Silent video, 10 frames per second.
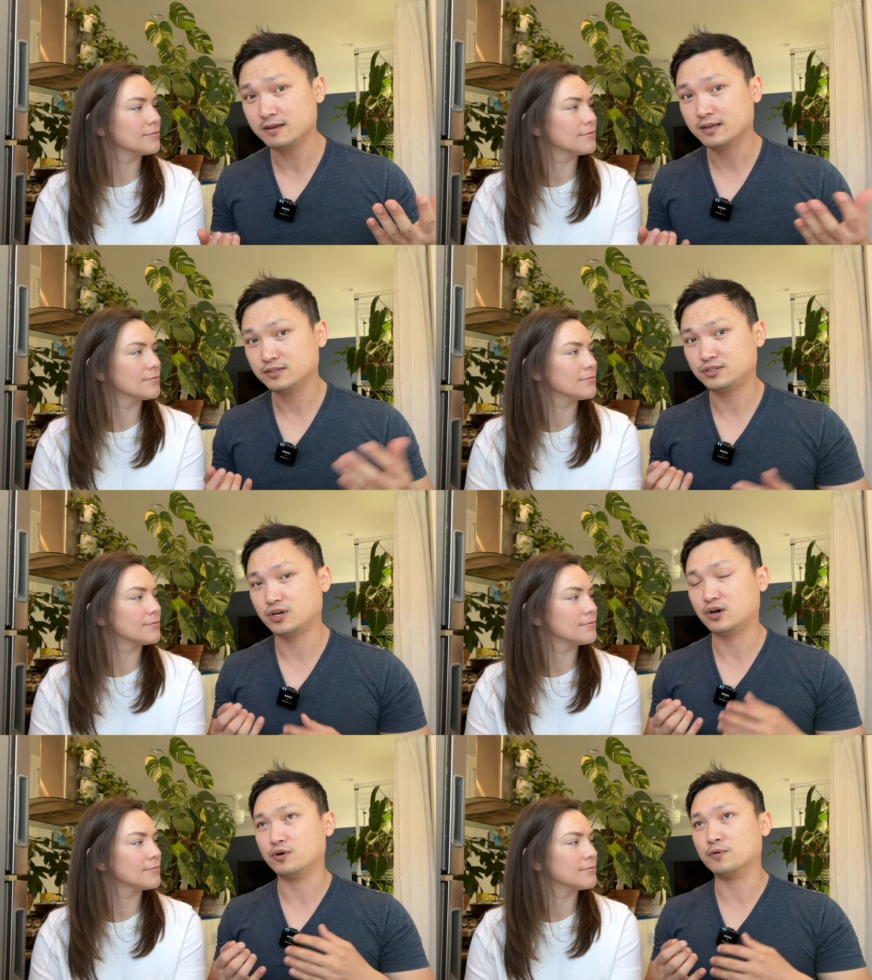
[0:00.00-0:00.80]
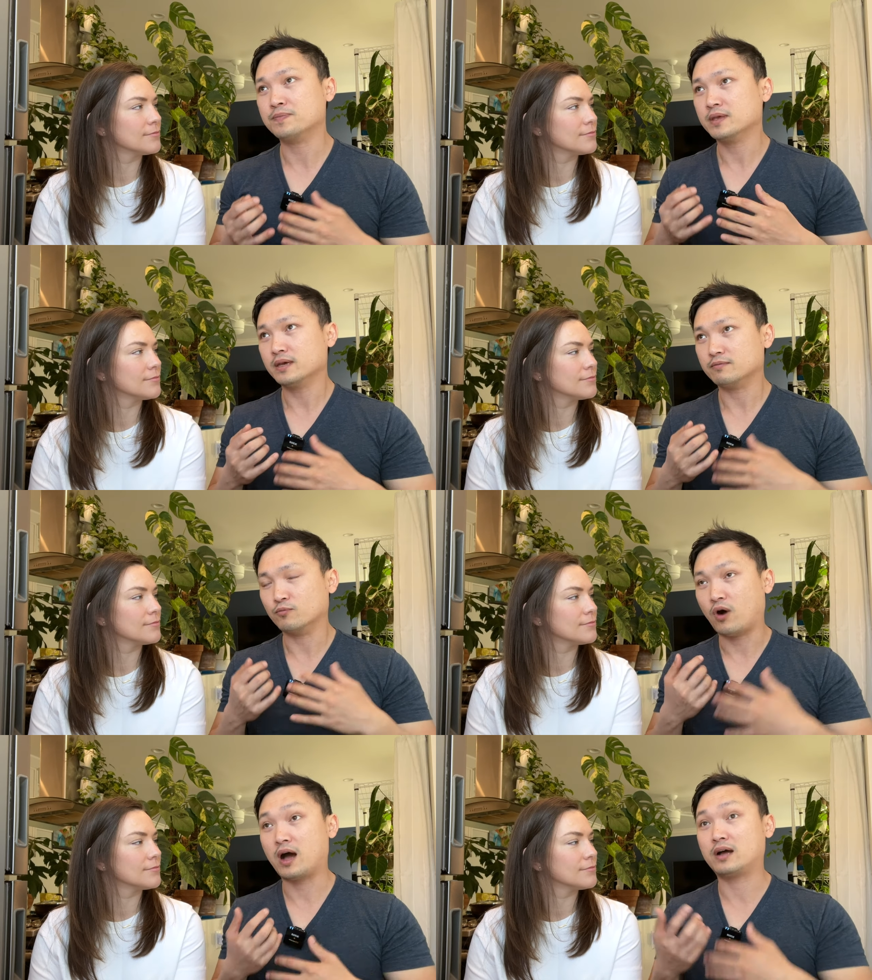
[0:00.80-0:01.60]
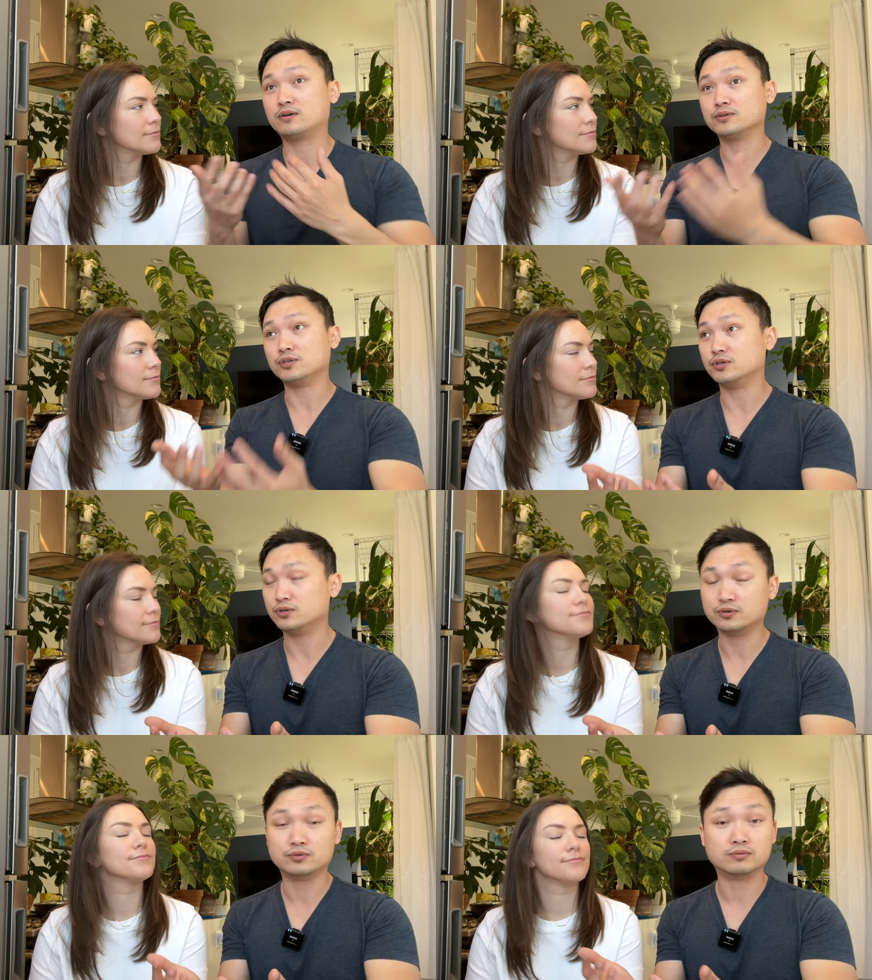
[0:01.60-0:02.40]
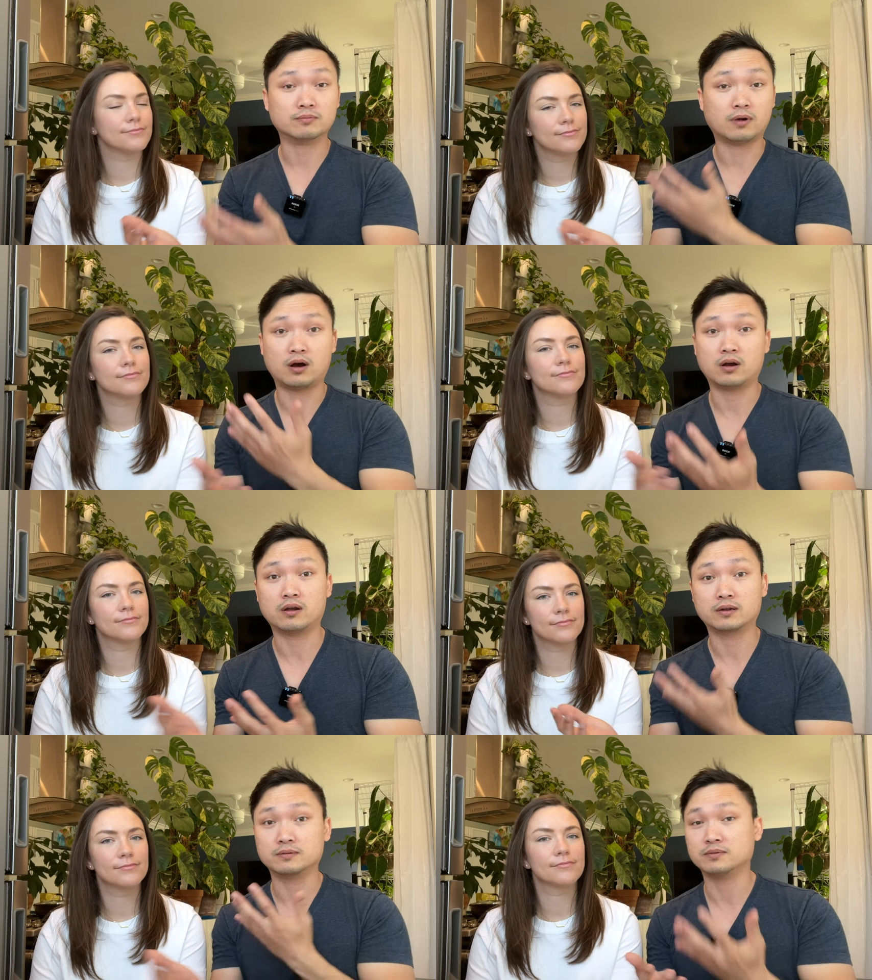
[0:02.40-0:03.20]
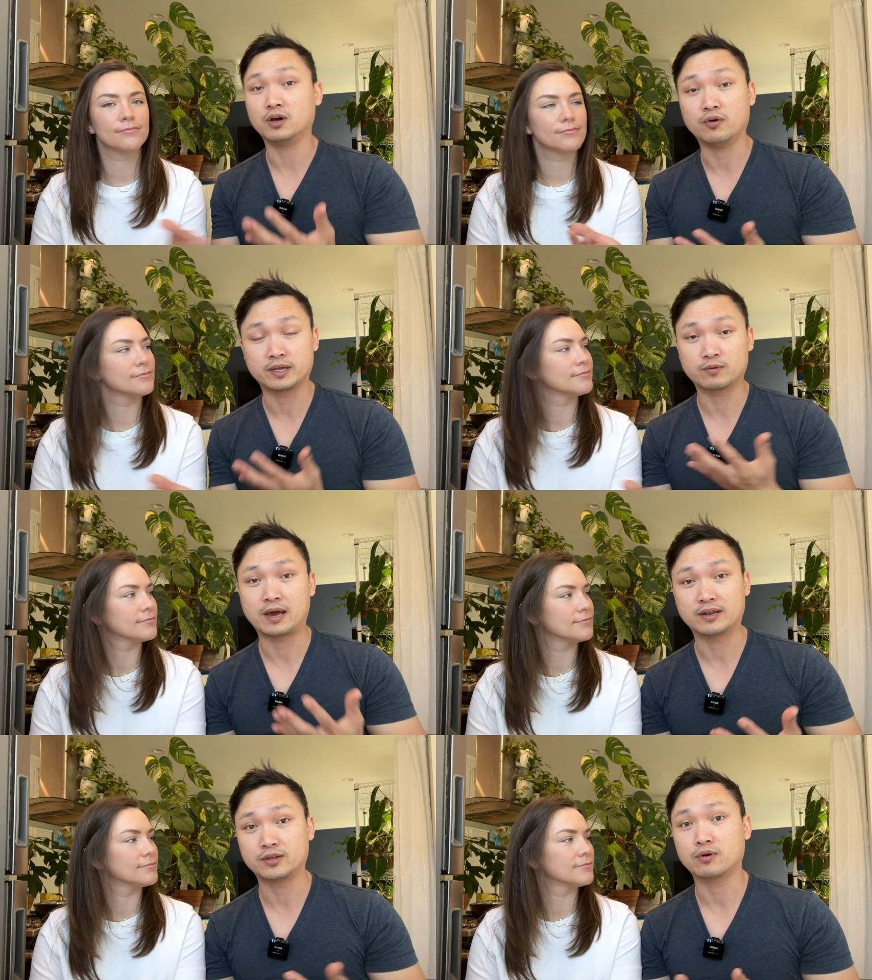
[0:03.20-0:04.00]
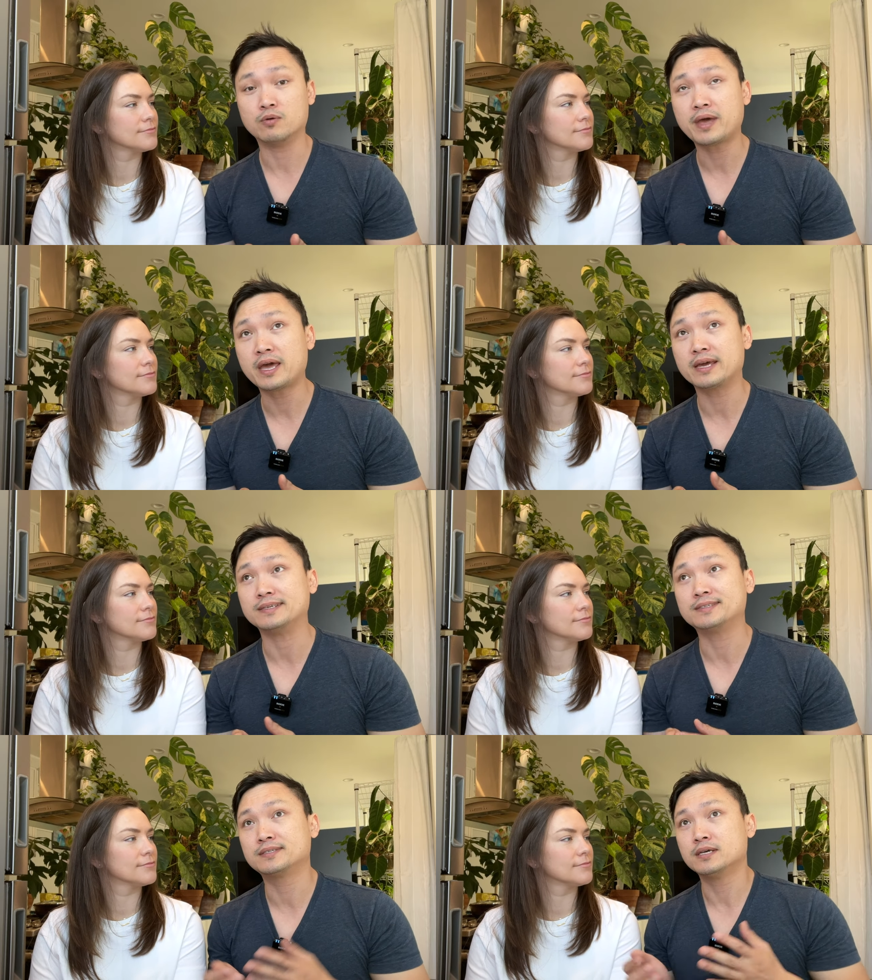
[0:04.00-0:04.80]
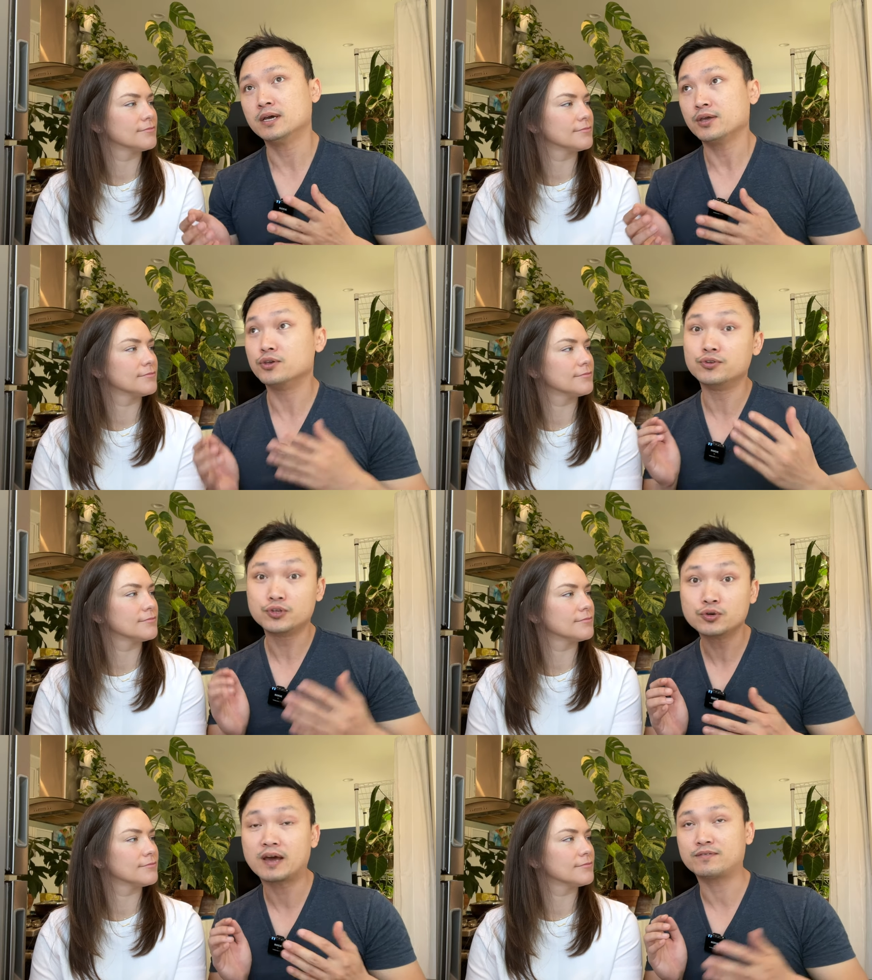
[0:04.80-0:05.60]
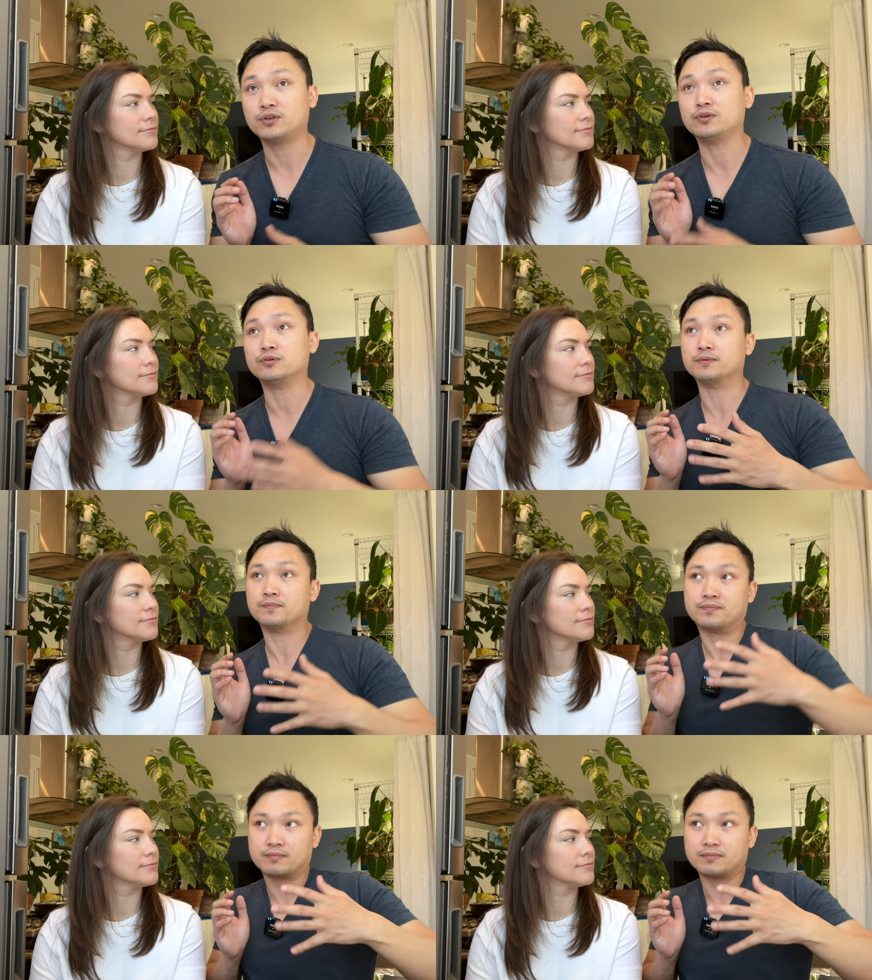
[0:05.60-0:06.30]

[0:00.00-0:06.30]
Speaker 1: So while you are going around at your own pace, you do have to,